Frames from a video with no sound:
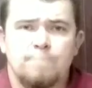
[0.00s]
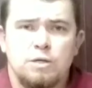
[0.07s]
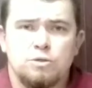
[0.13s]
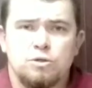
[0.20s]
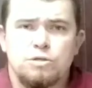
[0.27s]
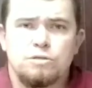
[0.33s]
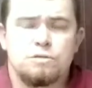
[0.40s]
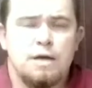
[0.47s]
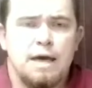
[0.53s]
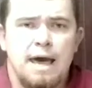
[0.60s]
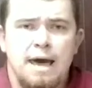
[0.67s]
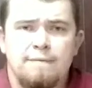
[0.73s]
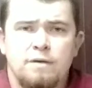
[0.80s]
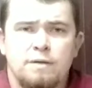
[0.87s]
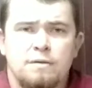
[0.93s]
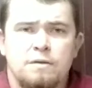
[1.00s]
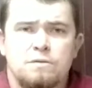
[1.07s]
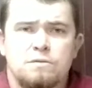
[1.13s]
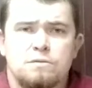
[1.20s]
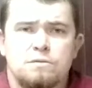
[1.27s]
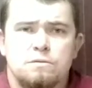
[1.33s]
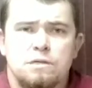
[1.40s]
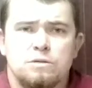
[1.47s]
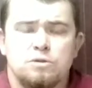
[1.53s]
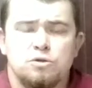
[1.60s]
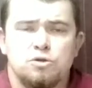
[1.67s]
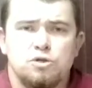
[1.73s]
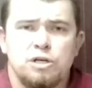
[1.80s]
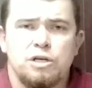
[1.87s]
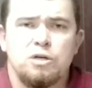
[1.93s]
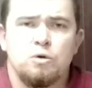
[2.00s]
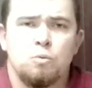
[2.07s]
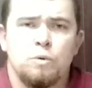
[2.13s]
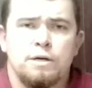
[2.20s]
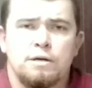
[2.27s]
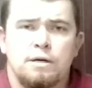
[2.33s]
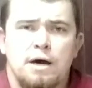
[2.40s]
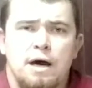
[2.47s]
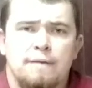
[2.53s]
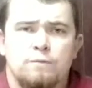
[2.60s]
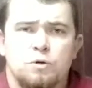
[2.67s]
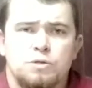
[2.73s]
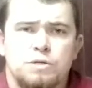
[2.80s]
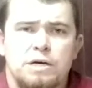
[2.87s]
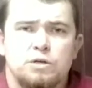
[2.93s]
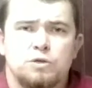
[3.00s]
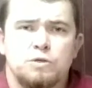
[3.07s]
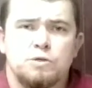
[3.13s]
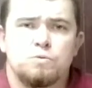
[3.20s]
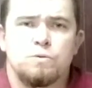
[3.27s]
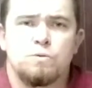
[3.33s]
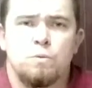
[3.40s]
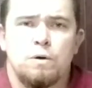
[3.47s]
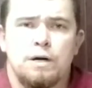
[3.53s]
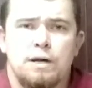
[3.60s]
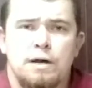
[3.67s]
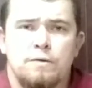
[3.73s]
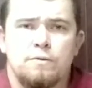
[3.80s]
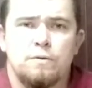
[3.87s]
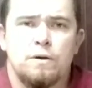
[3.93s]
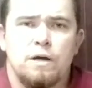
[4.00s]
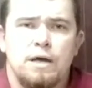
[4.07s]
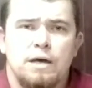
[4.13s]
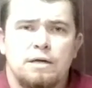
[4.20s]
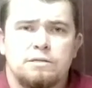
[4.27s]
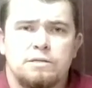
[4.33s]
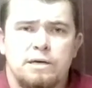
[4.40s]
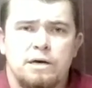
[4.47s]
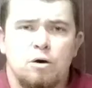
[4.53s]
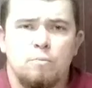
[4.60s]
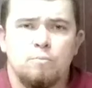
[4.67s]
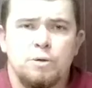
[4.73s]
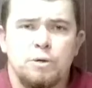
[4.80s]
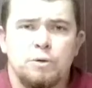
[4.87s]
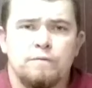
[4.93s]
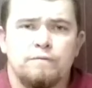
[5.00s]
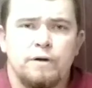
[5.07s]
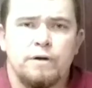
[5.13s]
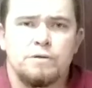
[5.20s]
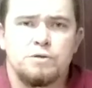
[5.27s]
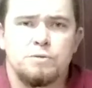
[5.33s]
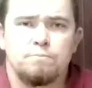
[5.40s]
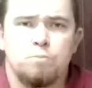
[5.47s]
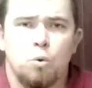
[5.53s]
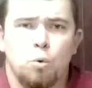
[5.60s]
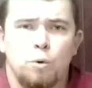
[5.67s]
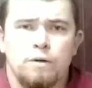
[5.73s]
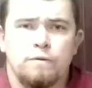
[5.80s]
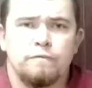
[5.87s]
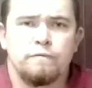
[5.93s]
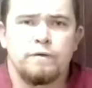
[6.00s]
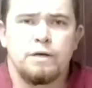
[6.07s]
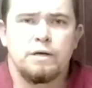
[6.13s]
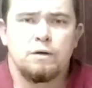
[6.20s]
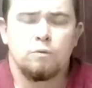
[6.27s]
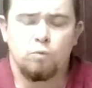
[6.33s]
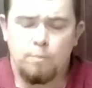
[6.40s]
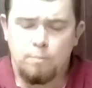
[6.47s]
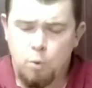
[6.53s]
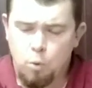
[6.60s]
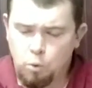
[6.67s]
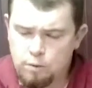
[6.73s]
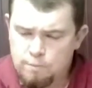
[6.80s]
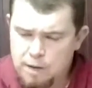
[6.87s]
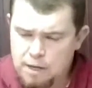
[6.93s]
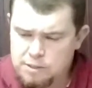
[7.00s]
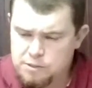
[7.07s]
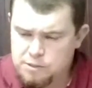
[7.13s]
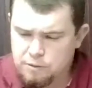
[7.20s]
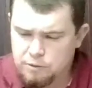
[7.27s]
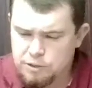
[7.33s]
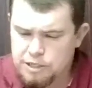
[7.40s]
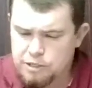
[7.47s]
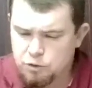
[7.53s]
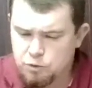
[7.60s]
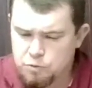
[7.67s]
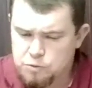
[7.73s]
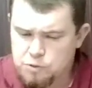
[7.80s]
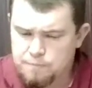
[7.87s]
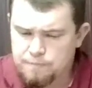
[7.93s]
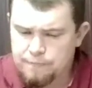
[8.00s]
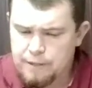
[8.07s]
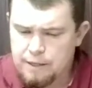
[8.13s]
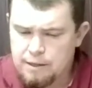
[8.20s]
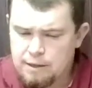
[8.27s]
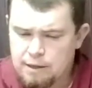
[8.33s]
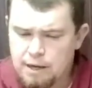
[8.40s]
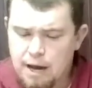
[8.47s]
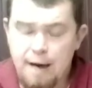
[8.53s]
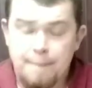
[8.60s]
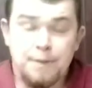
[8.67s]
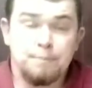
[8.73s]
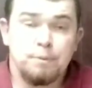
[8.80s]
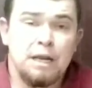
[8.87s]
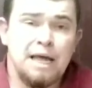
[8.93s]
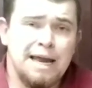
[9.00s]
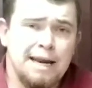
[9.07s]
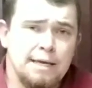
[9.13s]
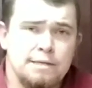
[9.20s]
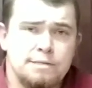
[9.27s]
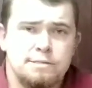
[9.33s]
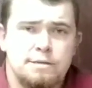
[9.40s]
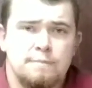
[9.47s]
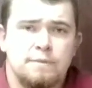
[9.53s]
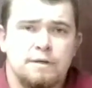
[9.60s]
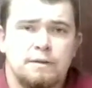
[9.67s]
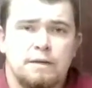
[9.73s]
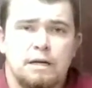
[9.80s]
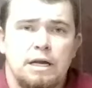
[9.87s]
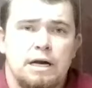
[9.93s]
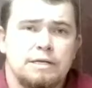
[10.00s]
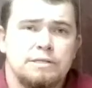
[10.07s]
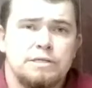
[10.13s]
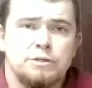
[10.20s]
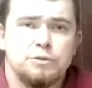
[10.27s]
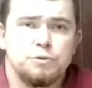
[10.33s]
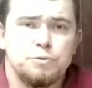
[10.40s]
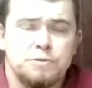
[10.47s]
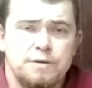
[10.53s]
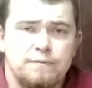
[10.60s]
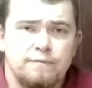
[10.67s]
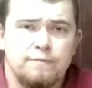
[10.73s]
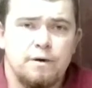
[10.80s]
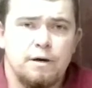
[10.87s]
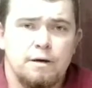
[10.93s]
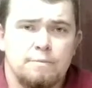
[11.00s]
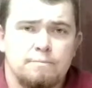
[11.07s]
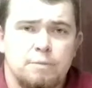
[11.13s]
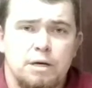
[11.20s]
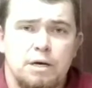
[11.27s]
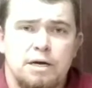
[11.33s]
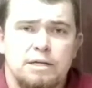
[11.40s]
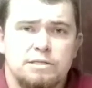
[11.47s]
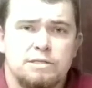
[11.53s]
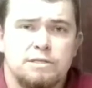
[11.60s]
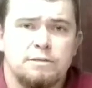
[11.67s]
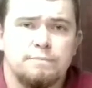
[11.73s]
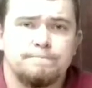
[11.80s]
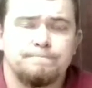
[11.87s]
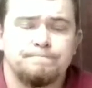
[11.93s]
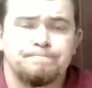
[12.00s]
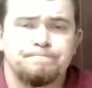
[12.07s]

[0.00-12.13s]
Just having these genuine conversations with one another to help build a very supportive rapport amongst their teachers. Common planning is something that a lot of teachers have begun to